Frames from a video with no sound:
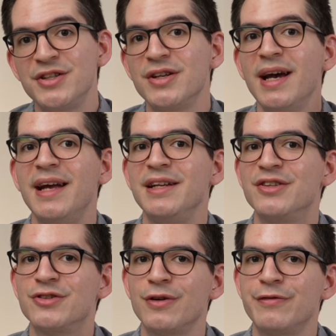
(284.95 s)
to any
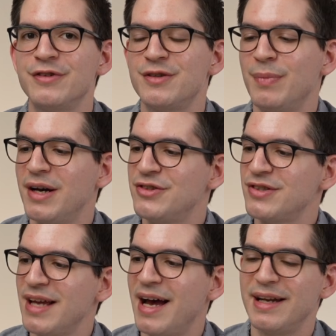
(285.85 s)
surface by
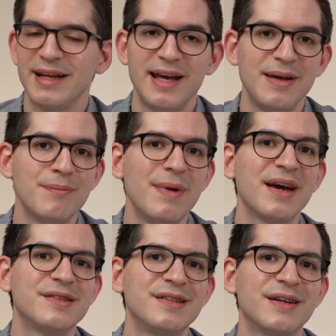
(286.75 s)
just adding a
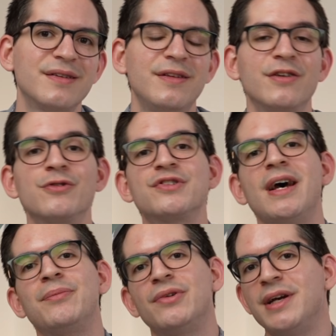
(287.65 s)
MagStick. Think, for
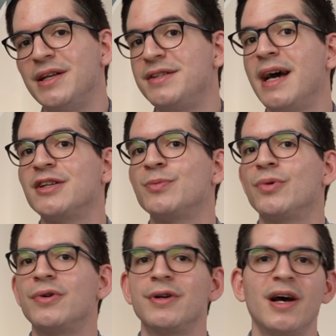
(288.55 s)
example, a dashboard,